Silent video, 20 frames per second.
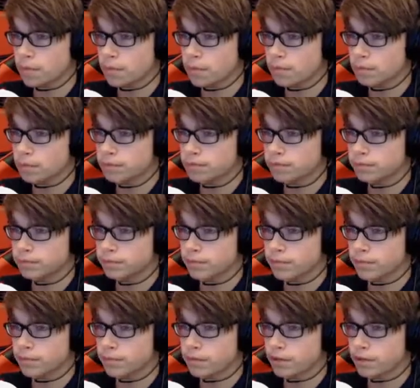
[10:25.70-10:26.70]

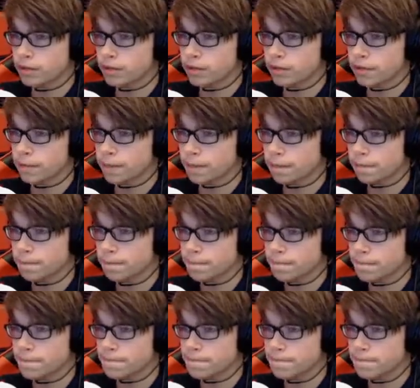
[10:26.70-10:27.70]

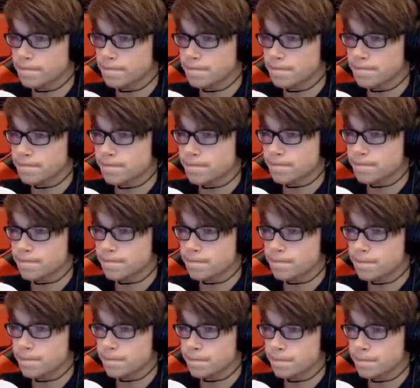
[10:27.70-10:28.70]

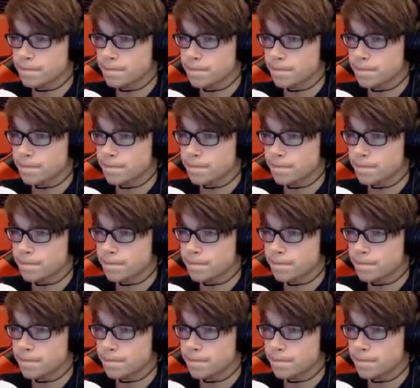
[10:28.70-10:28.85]
[no speech]